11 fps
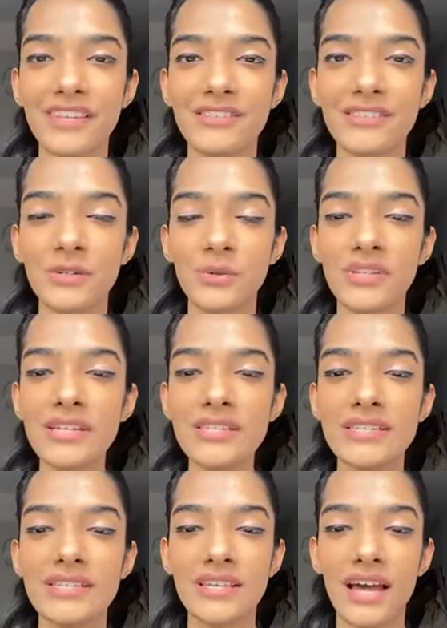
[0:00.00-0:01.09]
So
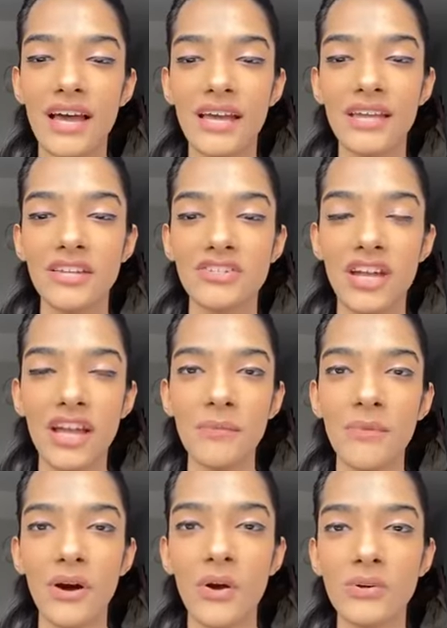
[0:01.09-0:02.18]
this I shared
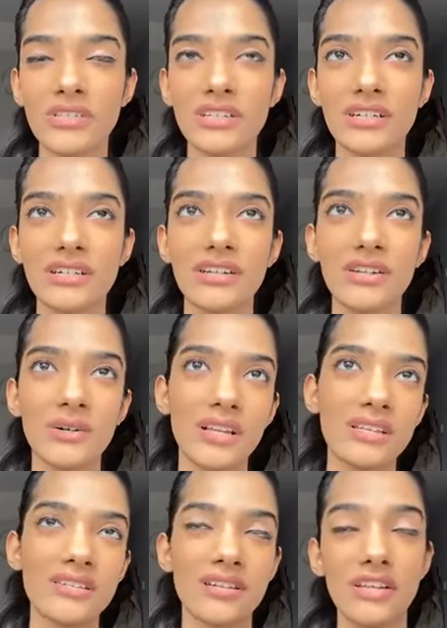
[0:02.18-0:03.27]
about a
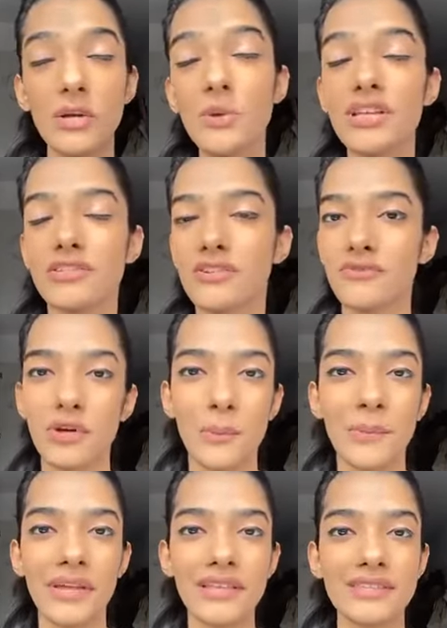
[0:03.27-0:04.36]
new list of
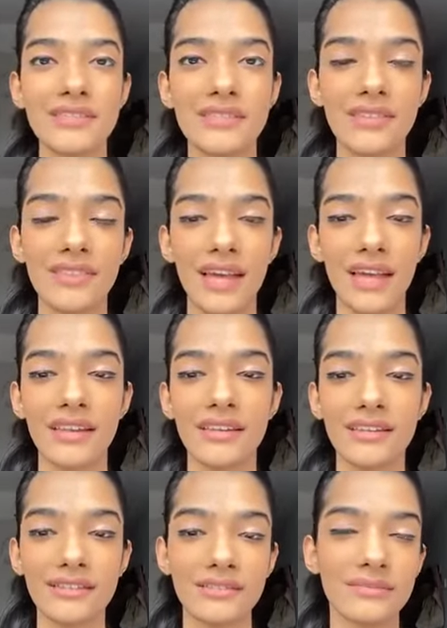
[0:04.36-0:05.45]
topics
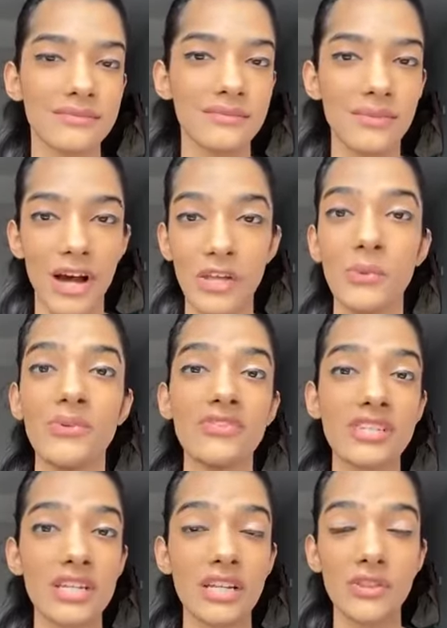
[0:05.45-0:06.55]
that are you
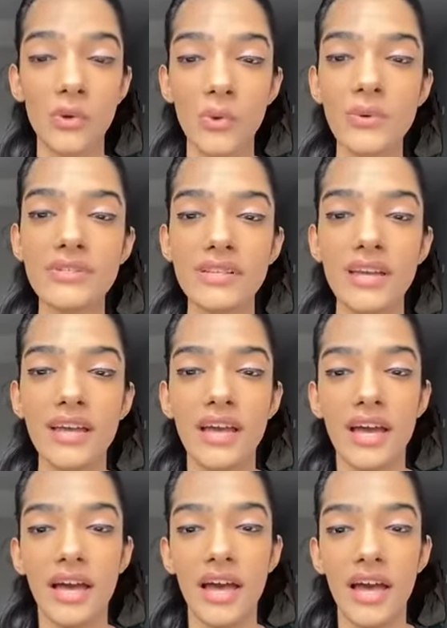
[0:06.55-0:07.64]
interested in those,
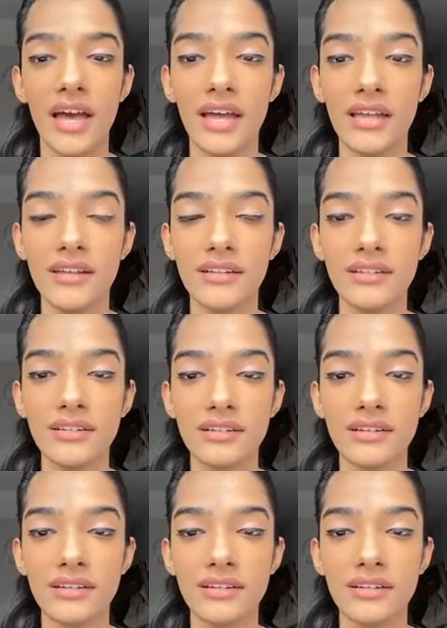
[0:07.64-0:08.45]
and